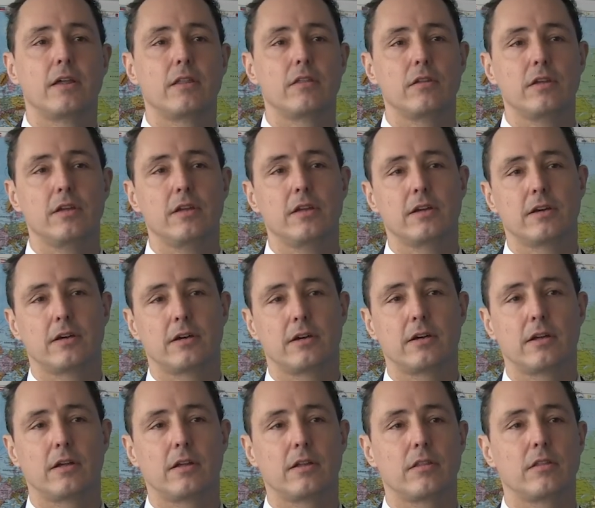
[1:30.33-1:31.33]
the, uh,
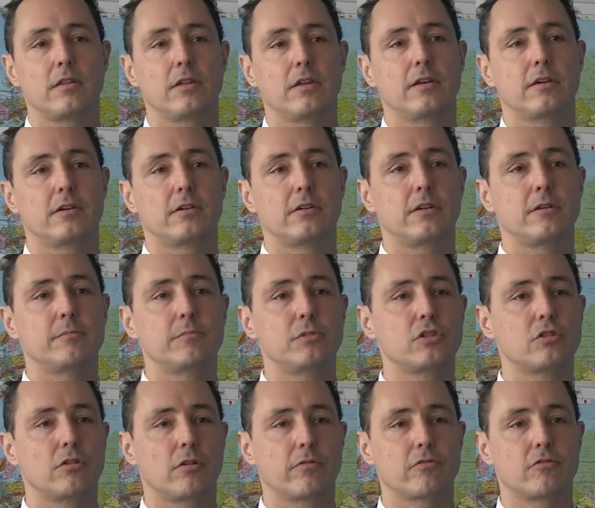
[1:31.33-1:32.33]
the uh,
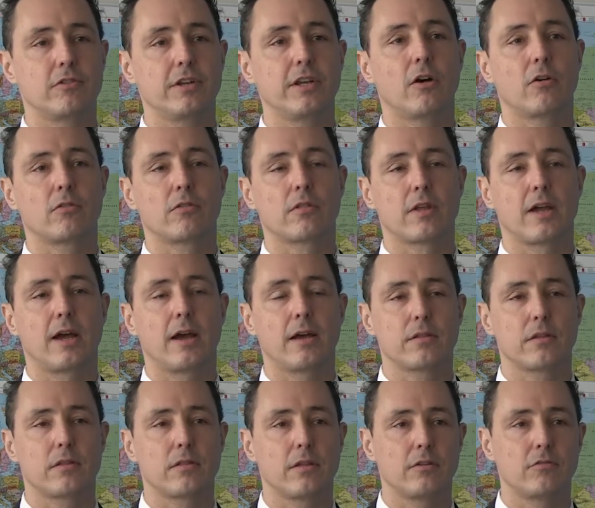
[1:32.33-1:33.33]
emission of greenhouse
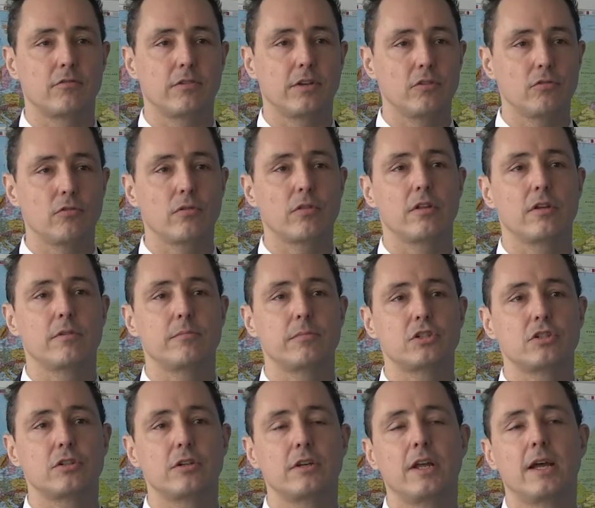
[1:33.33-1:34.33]
gases and reduce the
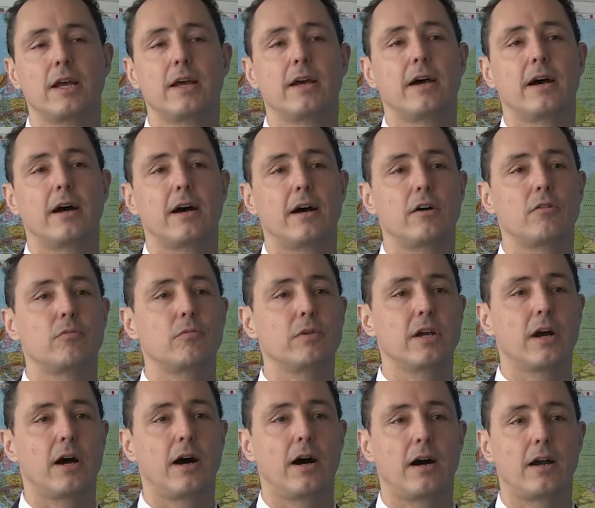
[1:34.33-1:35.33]
emission. Uh,
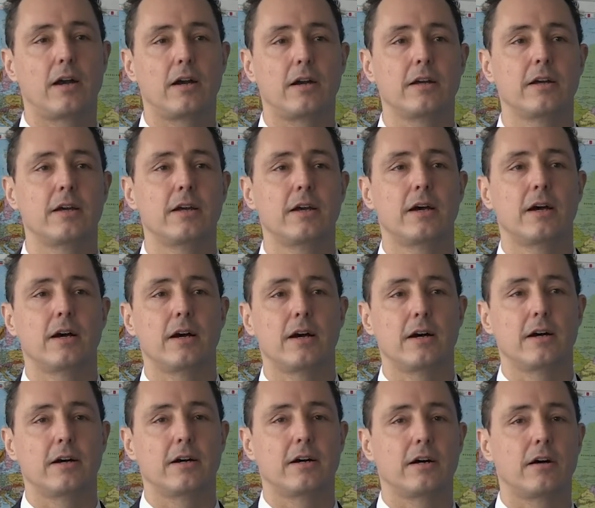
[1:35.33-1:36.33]
we are
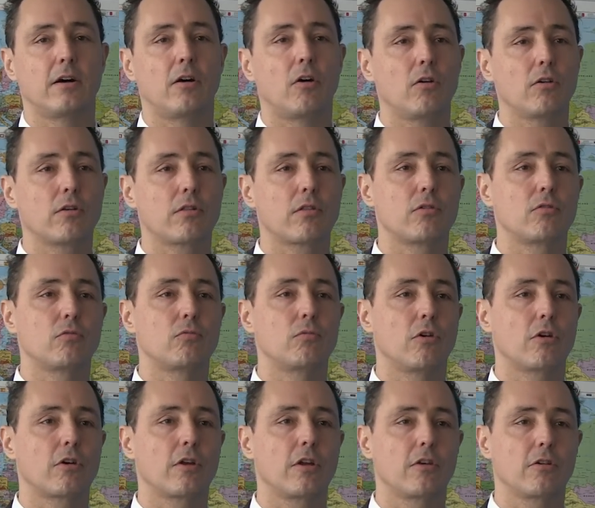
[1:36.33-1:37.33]
uh, also
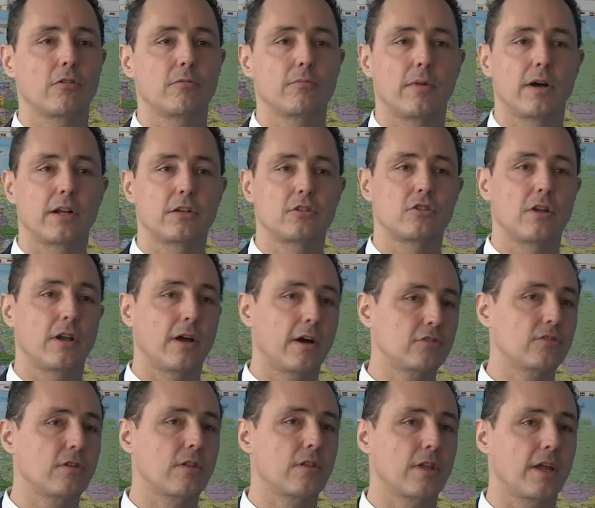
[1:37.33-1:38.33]
working on much
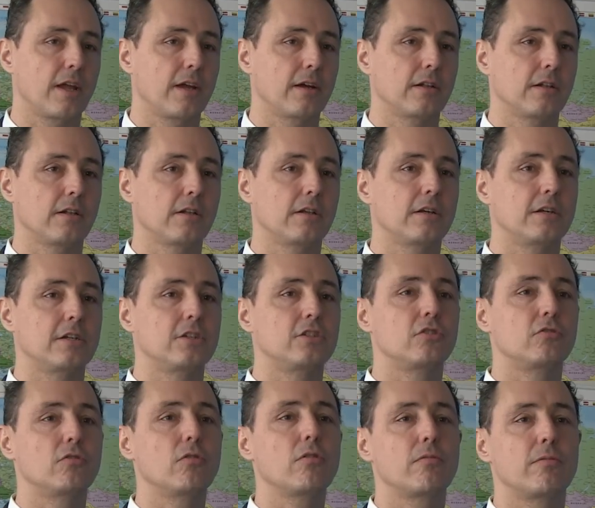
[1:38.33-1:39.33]
larger scale
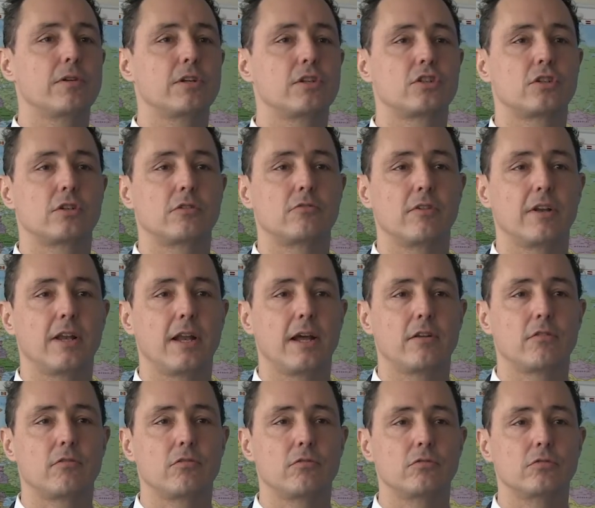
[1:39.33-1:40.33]
issues which
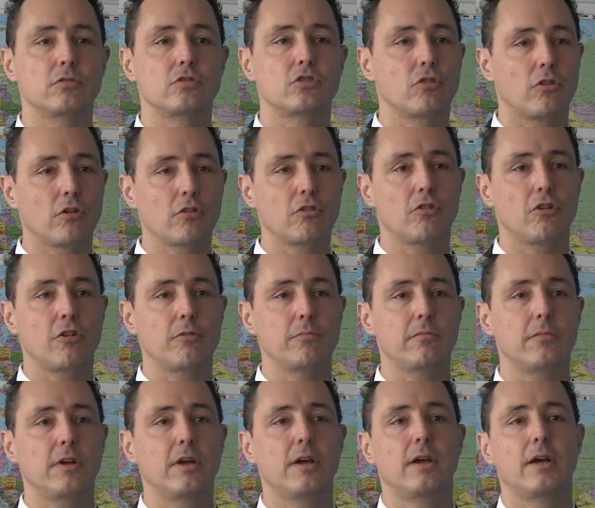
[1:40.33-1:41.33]
relate to
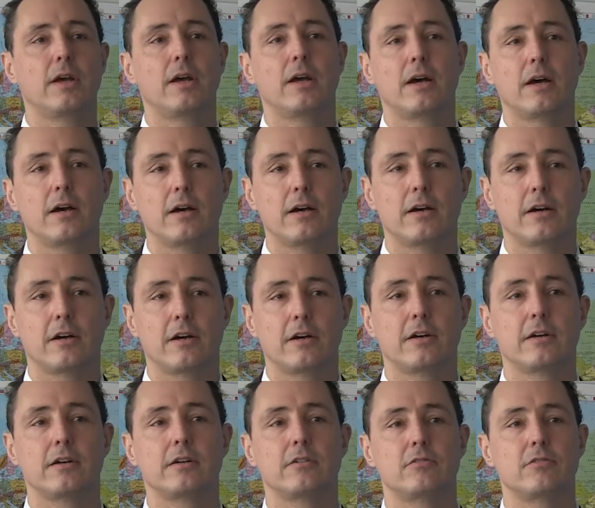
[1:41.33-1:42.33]
short-term
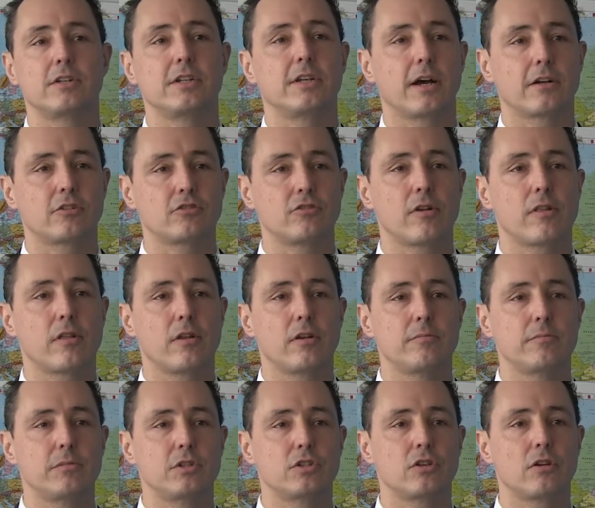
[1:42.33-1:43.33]
uh, reductions in
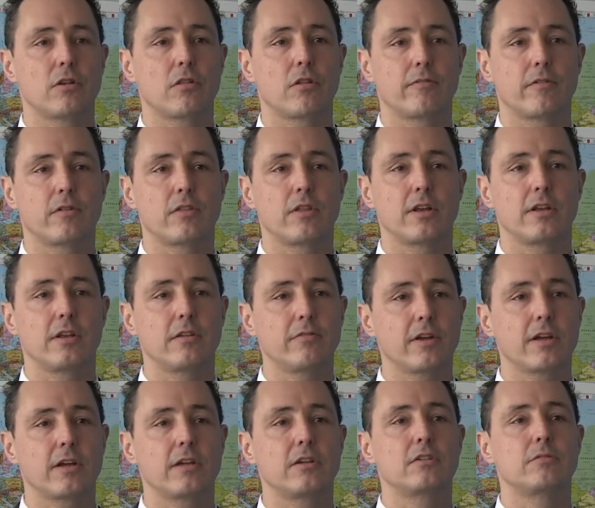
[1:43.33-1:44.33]
emissions of a
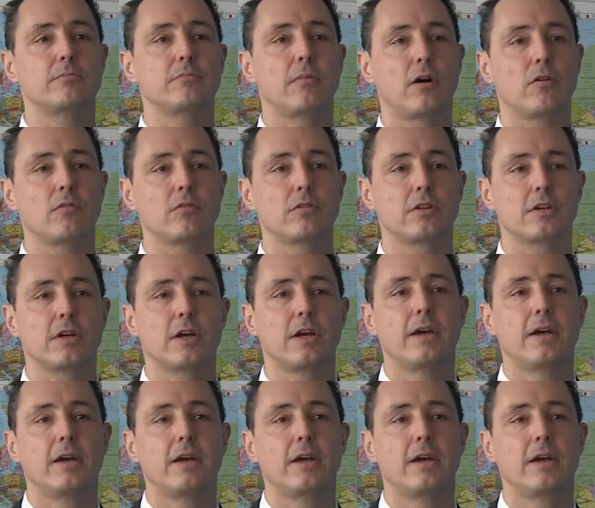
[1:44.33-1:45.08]
significant amount.